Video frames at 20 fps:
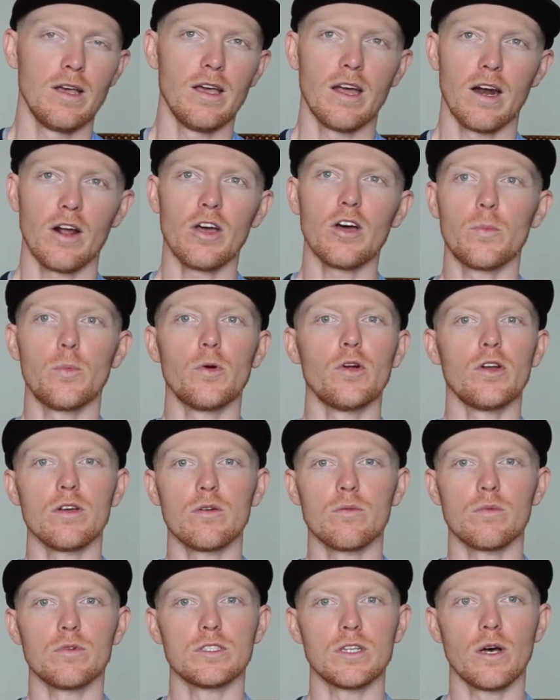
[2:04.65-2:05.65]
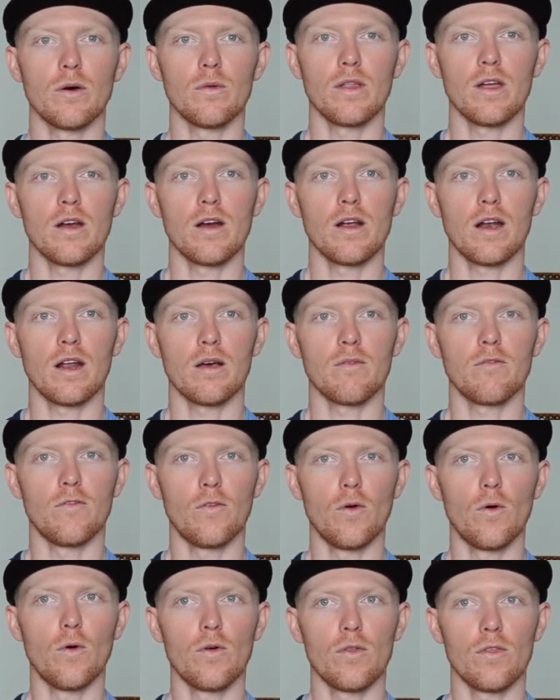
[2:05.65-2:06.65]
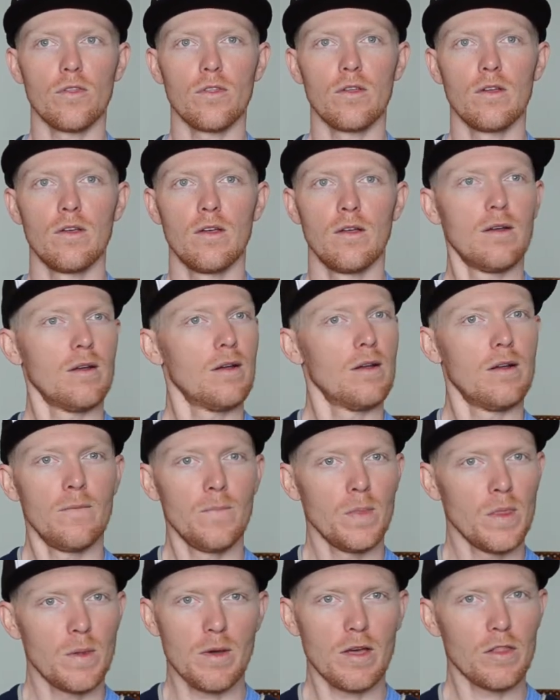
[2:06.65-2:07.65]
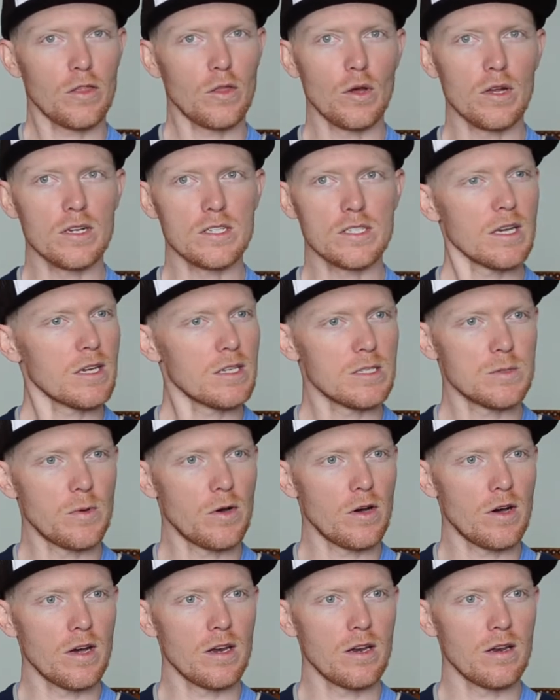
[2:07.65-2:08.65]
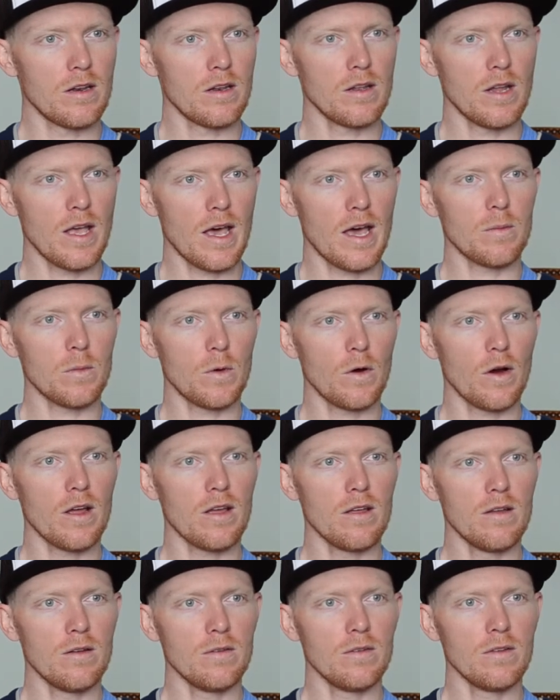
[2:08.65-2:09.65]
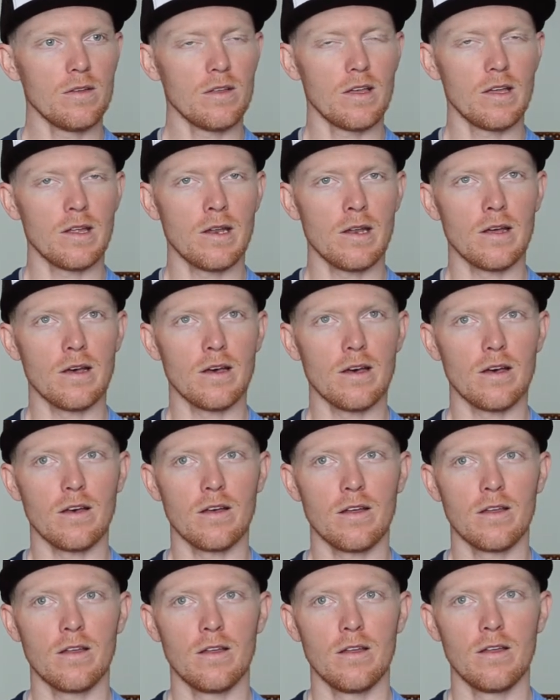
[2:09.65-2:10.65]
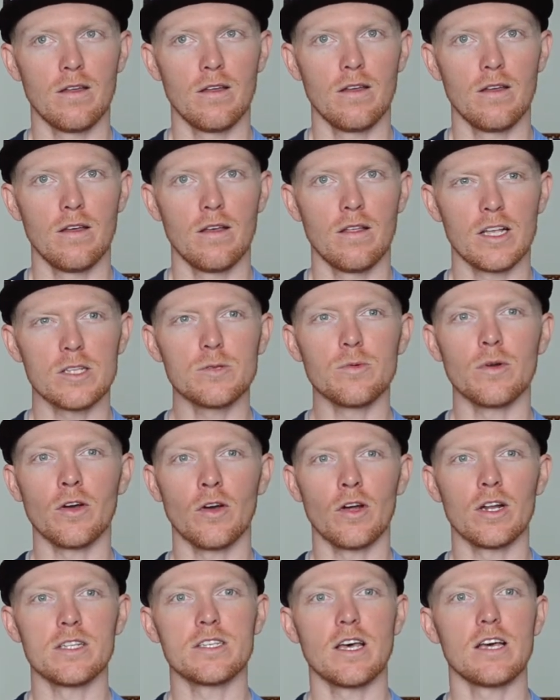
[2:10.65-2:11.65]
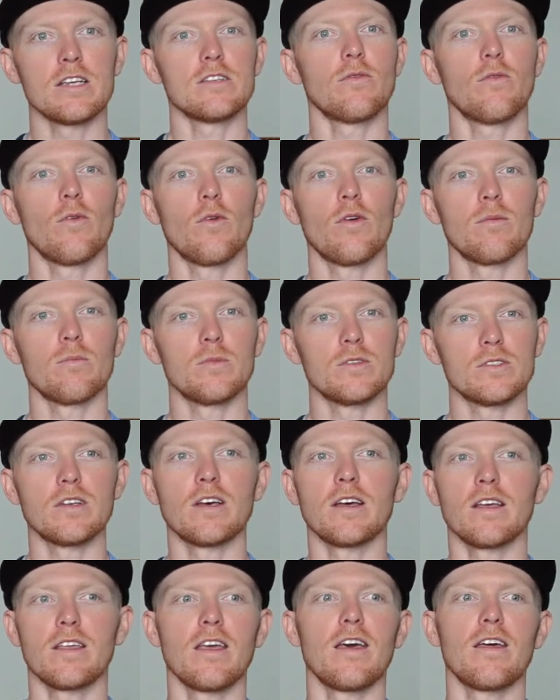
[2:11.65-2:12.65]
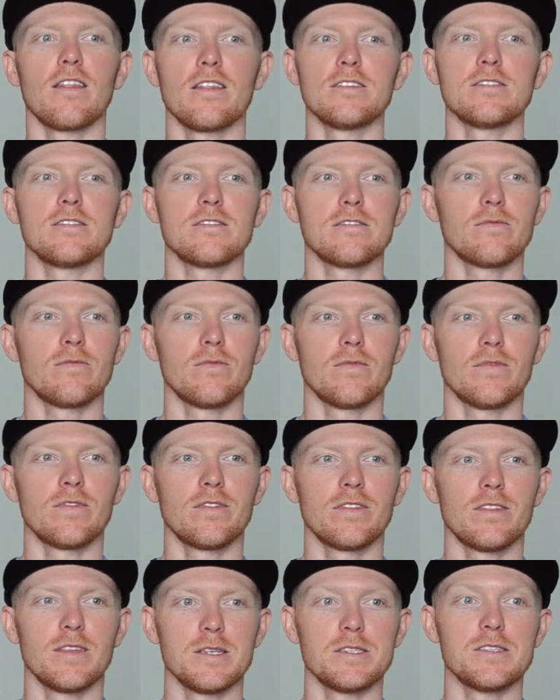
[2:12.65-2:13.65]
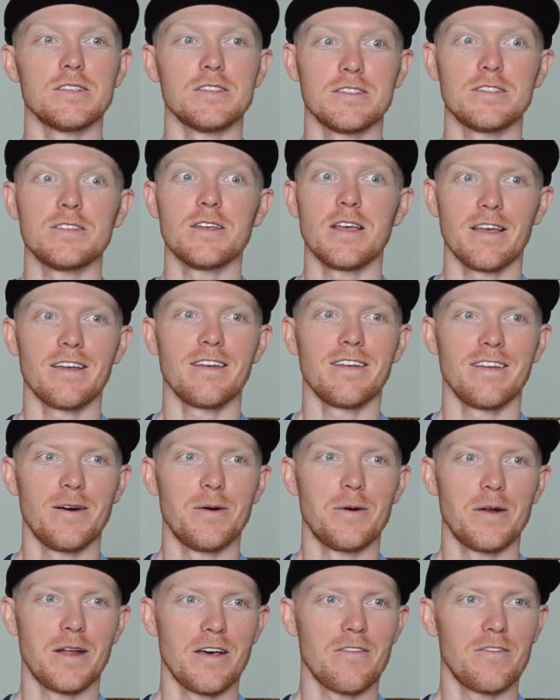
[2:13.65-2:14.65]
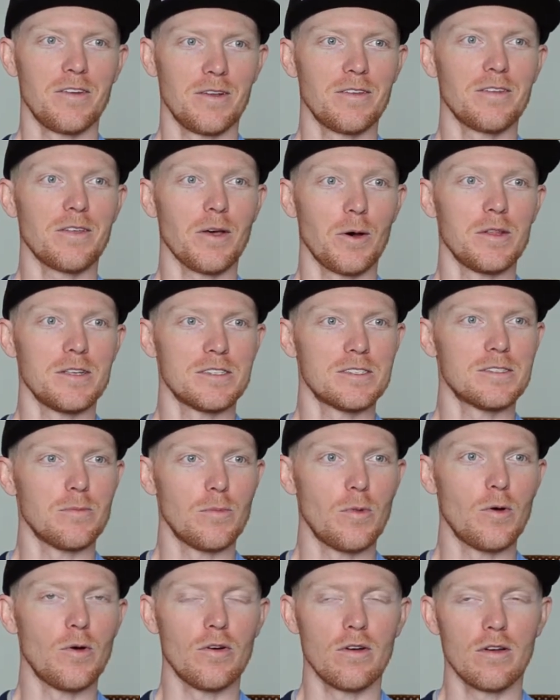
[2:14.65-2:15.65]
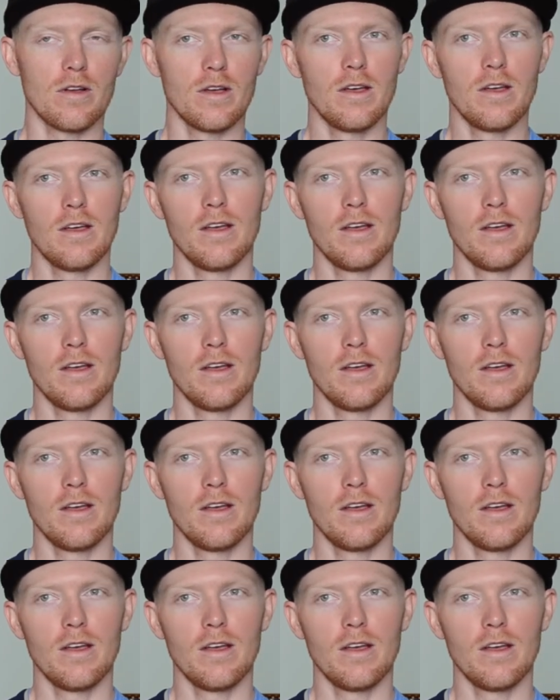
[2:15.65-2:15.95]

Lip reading: And I got a pretty good result there. I ended up 4th, about 30 seconds behind Adam Craig, and that's when I got a taste for it and was like, yeah, this is sick. I want to have a go at this some more.